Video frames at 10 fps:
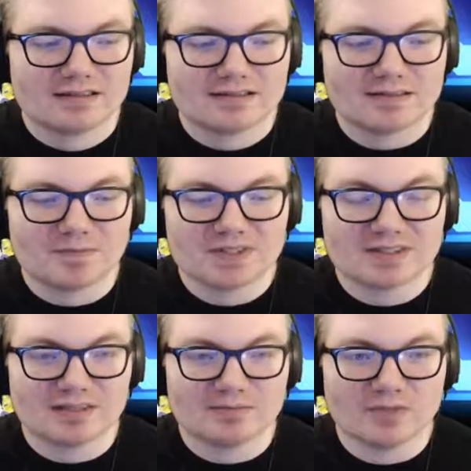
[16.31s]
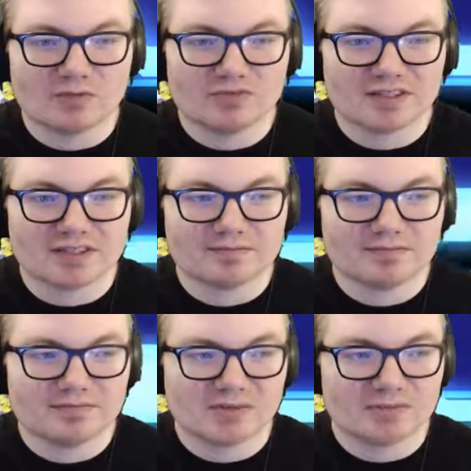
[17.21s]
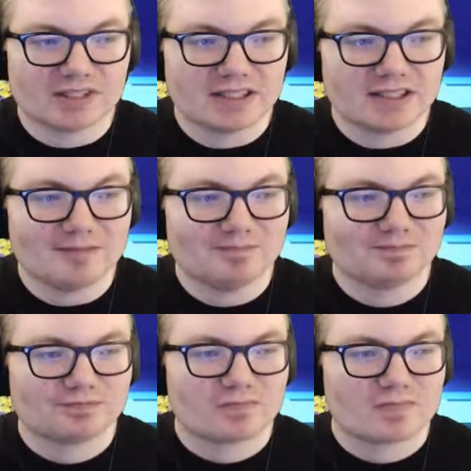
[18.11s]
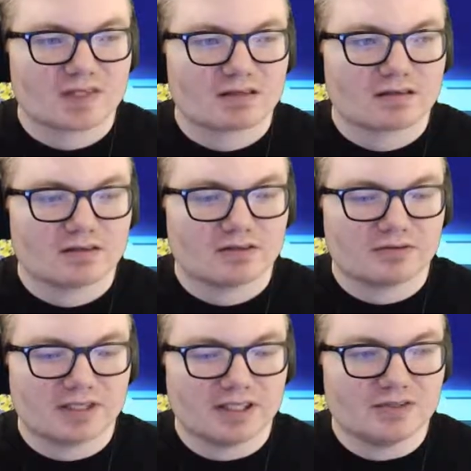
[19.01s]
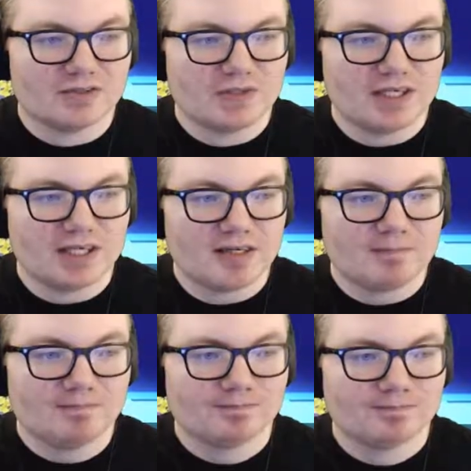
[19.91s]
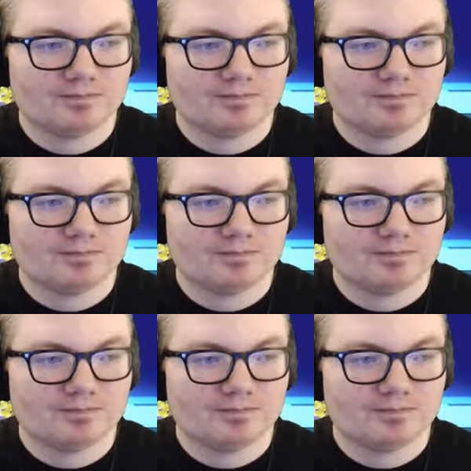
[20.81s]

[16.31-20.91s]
except this time hopefully completing it. A new game.